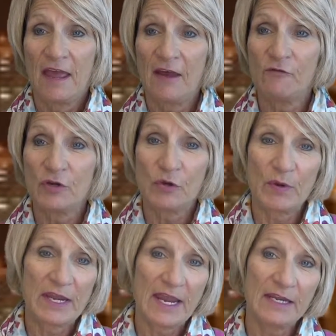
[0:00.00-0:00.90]
Have we
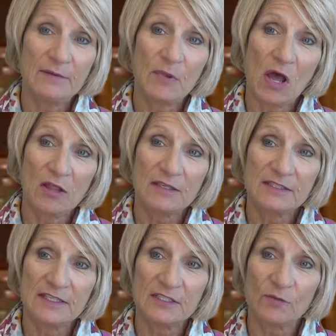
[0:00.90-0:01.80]
created
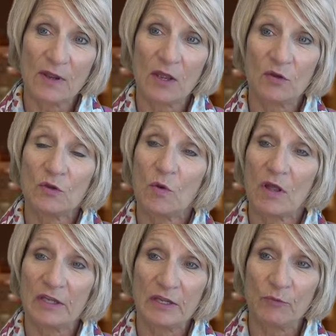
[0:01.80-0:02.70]
policies around
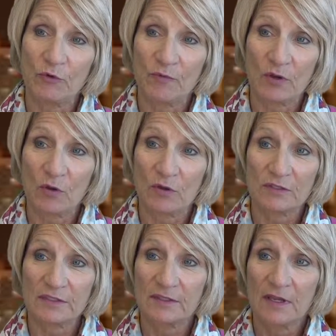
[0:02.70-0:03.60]
quality improvement
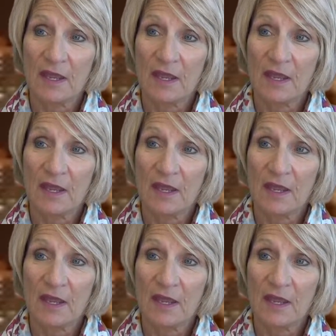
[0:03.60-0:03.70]
goals?